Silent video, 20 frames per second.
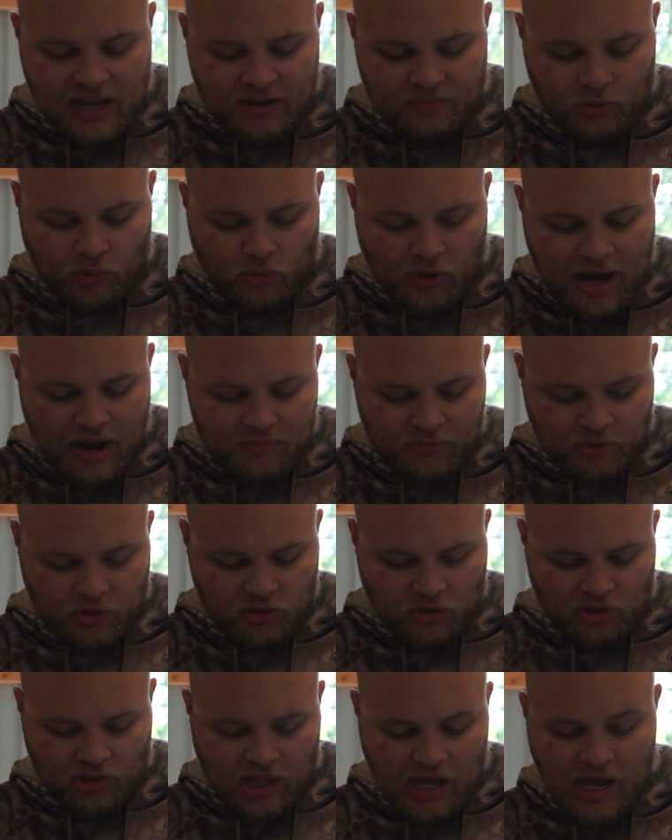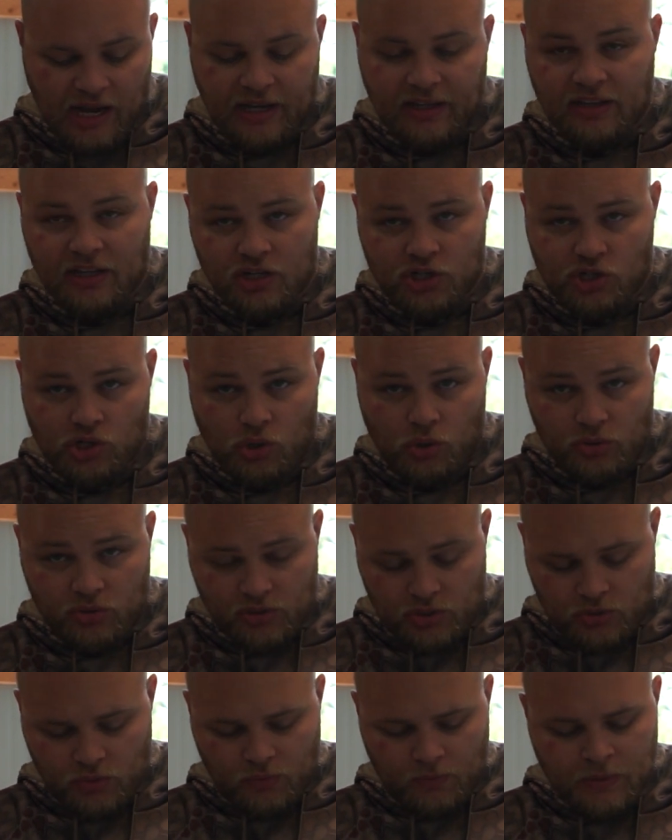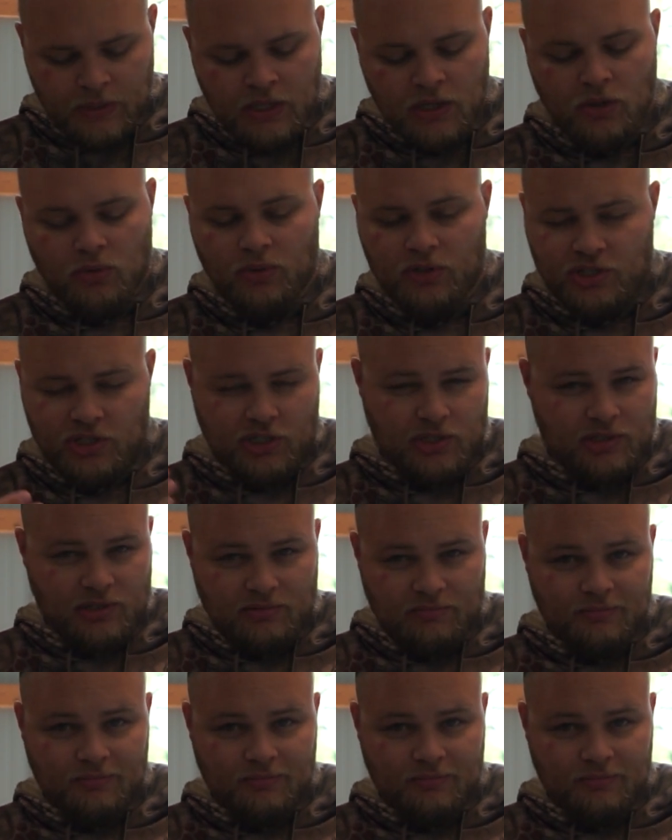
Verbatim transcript: have a graphical line that shows you, which